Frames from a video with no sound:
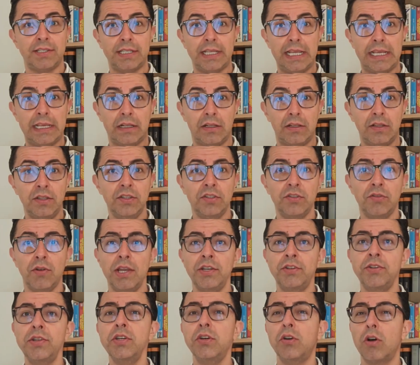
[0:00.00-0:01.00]
skills,
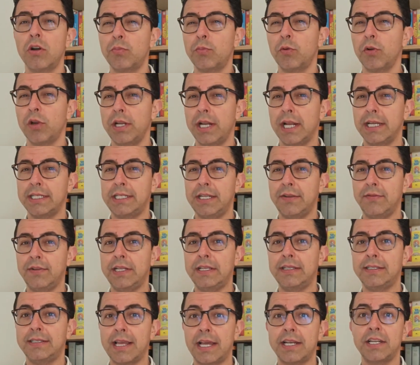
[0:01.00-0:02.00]
try to incorporate
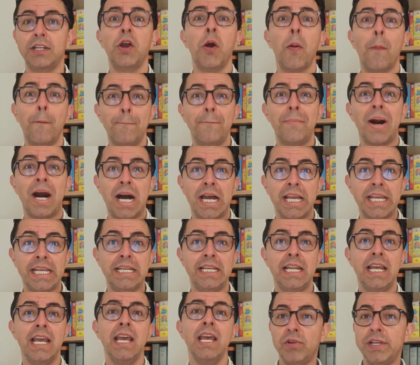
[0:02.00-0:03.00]
activities that combine
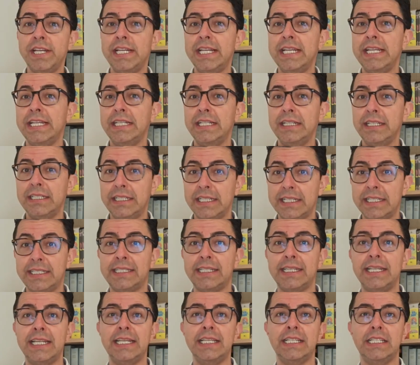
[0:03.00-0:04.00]
combine reading,
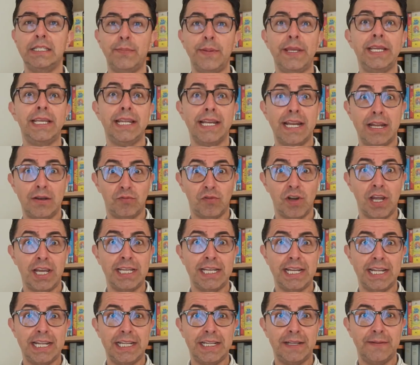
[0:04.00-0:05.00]
listening, speaking, and
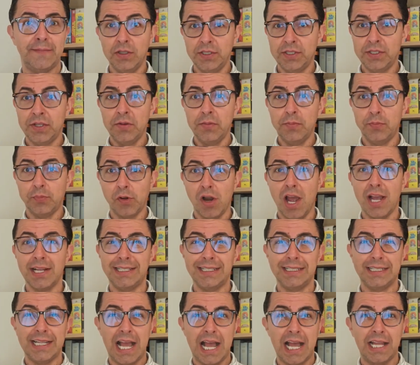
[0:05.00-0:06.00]
writing. Also,
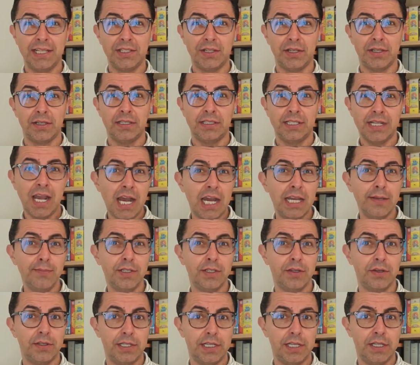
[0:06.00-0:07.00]
practice under
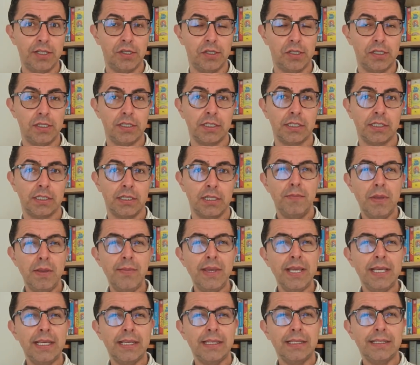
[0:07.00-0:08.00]
timed conditions.
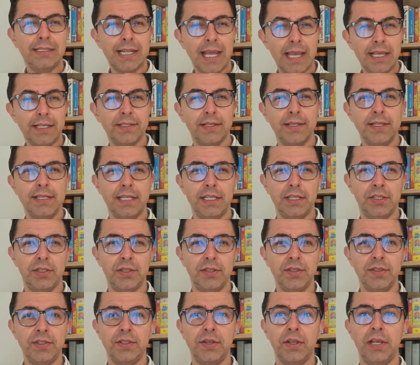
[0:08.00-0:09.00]
Mimic test
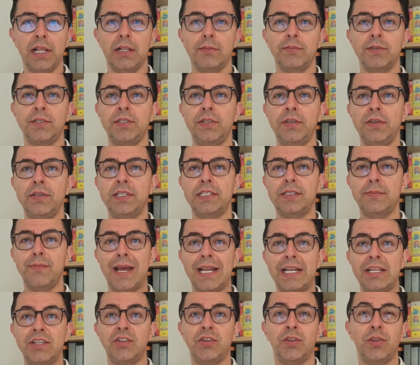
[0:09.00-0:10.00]
conditions to help students
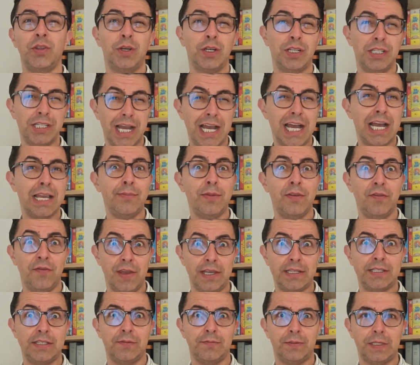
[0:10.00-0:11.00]
manage their time
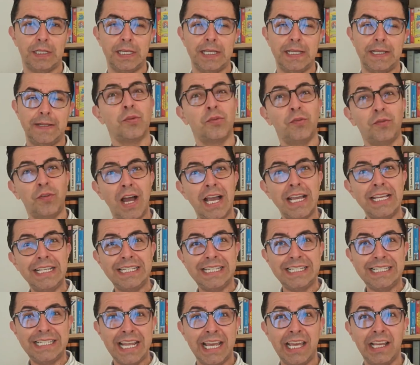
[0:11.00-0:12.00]
effectively. Provide
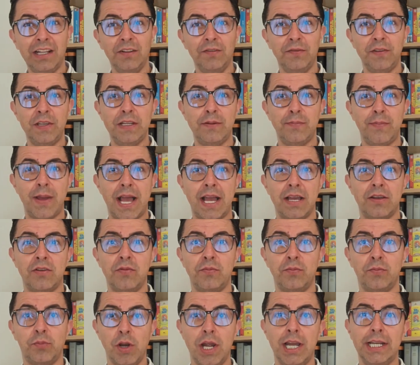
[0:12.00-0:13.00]
detailed feedback
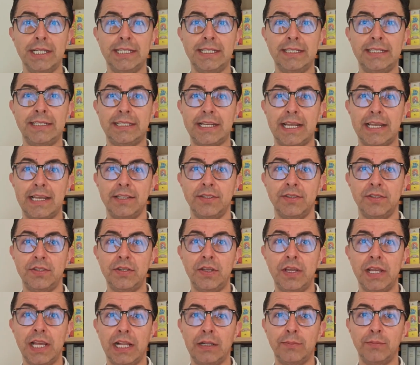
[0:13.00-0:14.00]
on practice tests
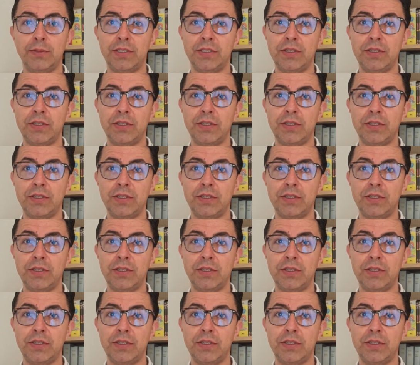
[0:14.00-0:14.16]
to help